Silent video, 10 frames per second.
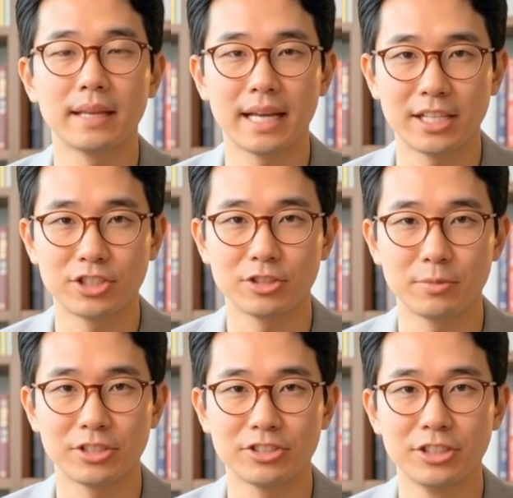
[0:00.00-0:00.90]

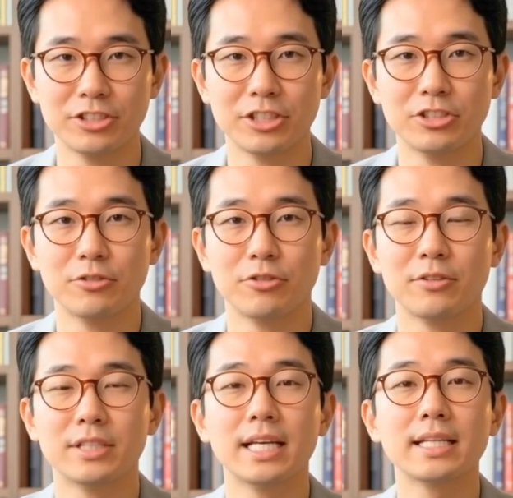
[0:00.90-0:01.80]
HSBC sees a
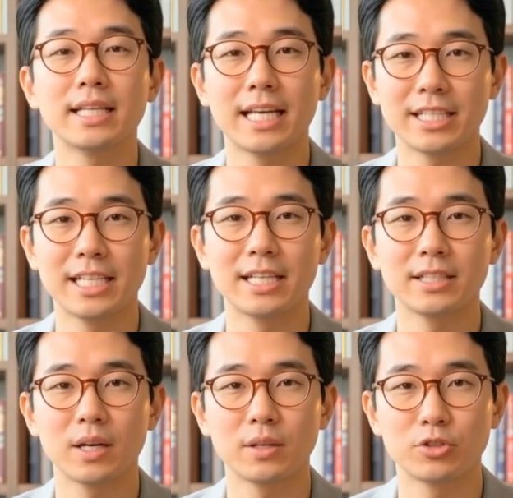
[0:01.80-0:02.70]
$58 to
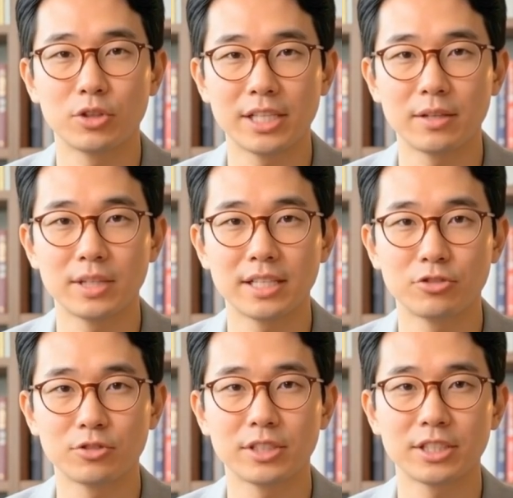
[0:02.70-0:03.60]
$88 trading range
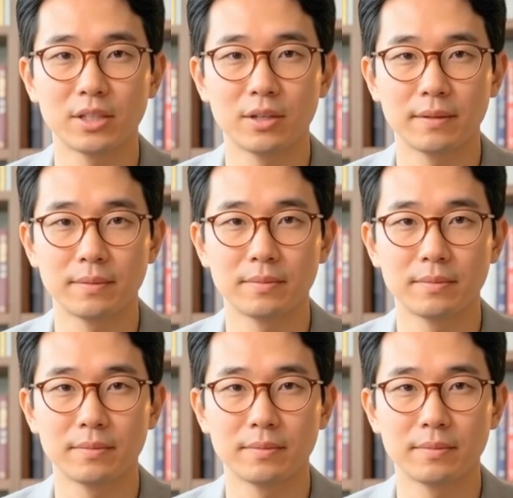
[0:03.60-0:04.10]
for the year.